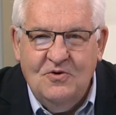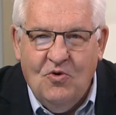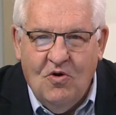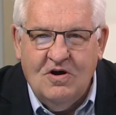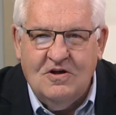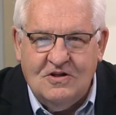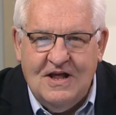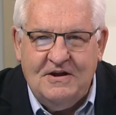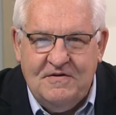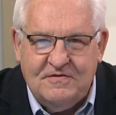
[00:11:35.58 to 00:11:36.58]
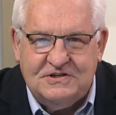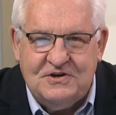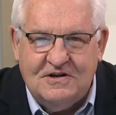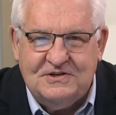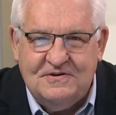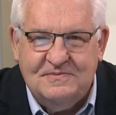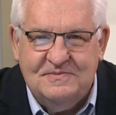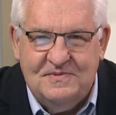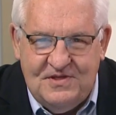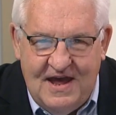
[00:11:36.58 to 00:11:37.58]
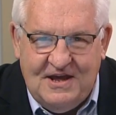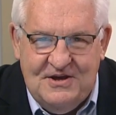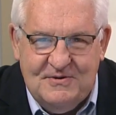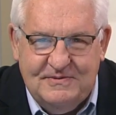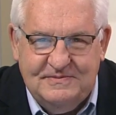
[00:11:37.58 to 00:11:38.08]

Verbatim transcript: Oracle Cloud Infrastructure. Thank you.